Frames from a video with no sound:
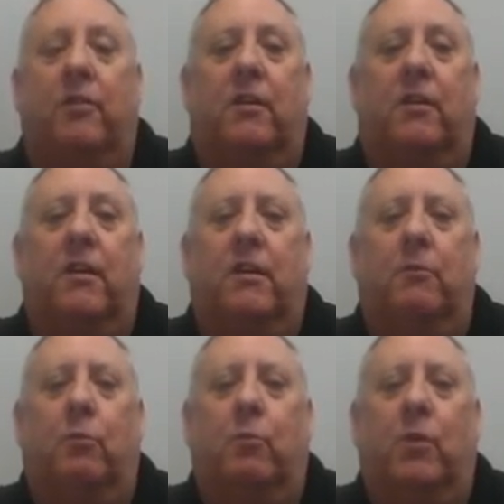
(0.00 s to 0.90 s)

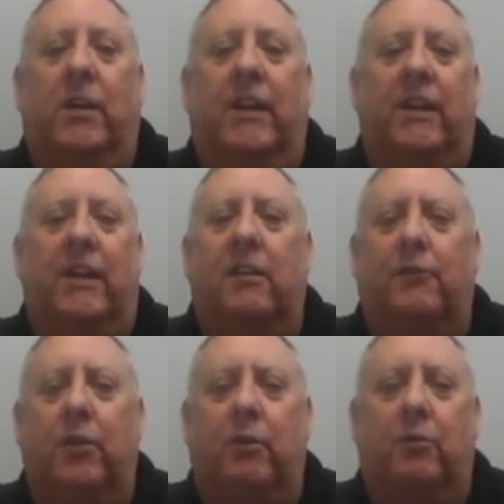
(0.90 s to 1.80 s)
and we're going to get into the
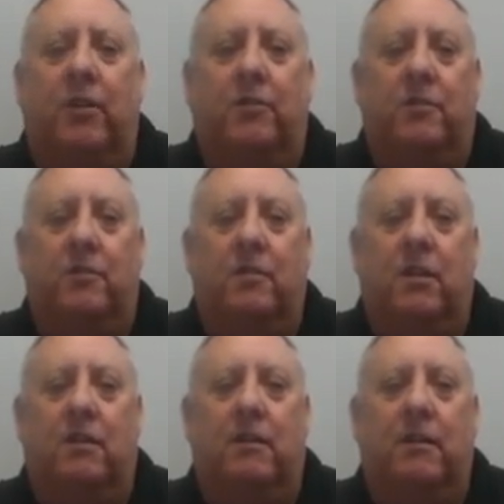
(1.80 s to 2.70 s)
frequencies
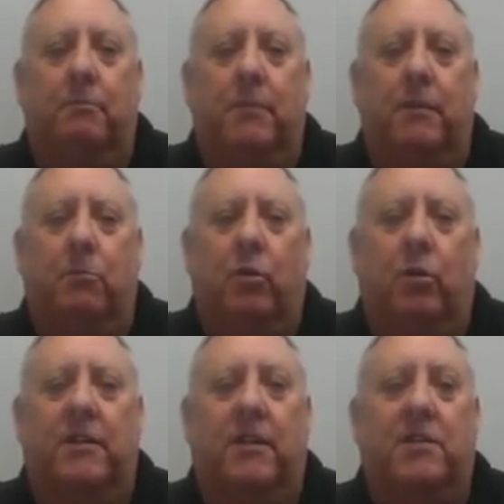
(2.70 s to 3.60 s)
in more
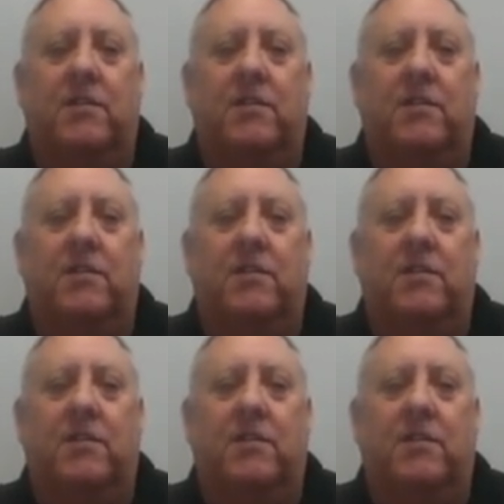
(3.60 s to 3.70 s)
into these